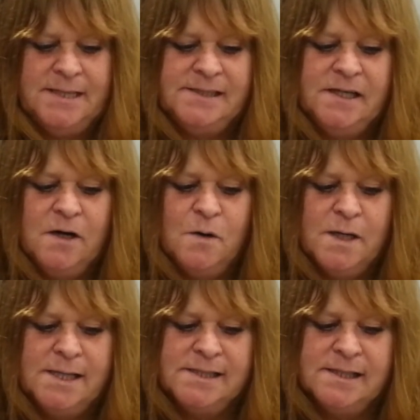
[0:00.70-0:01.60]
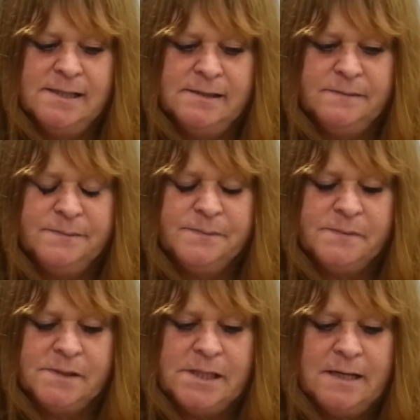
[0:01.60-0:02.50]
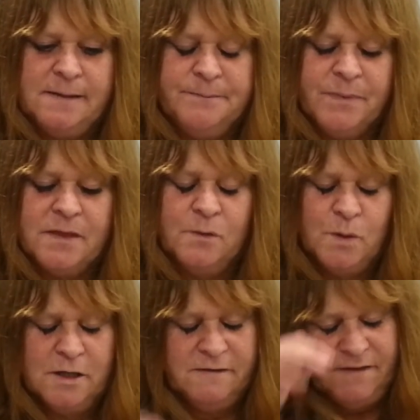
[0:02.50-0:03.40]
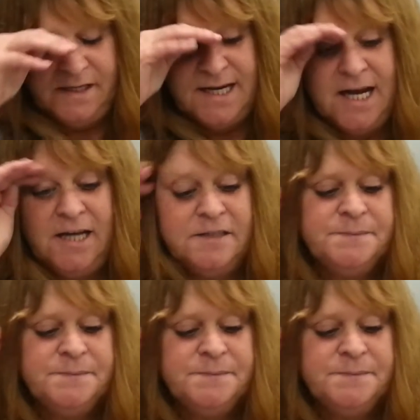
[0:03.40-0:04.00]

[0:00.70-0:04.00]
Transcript: Easygoing is the word of the day.